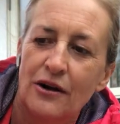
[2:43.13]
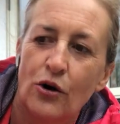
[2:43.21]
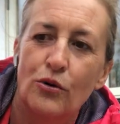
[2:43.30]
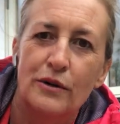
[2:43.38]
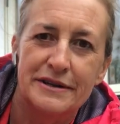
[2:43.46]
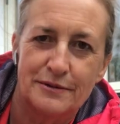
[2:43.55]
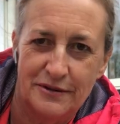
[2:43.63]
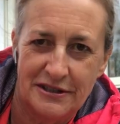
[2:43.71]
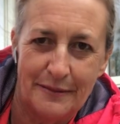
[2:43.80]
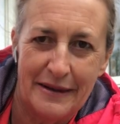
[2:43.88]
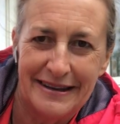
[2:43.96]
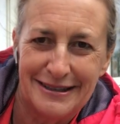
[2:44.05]
always with
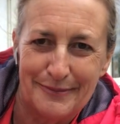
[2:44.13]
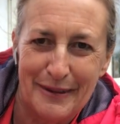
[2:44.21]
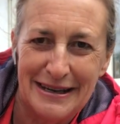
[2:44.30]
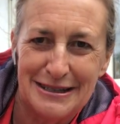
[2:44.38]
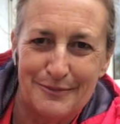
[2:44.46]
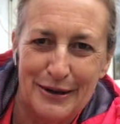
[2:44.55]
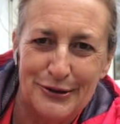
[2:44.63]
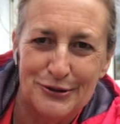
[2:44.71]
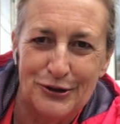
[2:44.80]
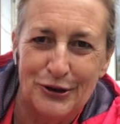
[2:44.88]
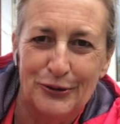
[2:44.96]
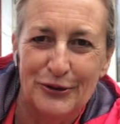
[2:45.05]
some airspace,
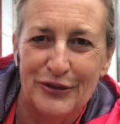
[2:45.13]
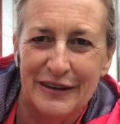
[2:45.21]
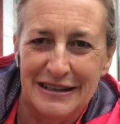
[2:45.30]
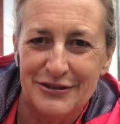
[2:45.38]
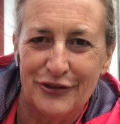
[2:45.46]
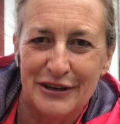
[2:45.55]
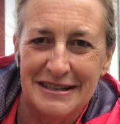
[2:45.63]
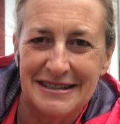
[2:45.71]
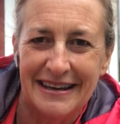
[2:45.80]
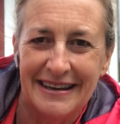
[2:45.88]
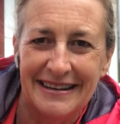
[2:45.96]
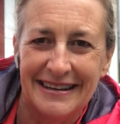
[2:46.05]
because you know when things freeze
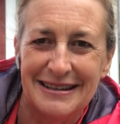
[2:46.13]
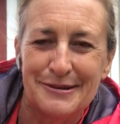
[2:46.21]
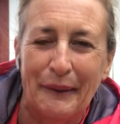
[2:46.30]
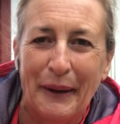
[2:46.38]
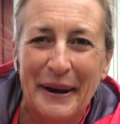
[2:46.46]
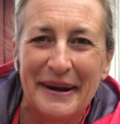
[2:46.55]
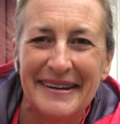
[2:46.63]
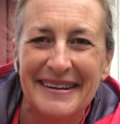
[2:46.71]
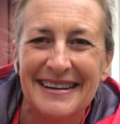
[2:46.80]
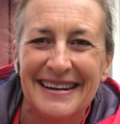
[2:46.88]
they expand.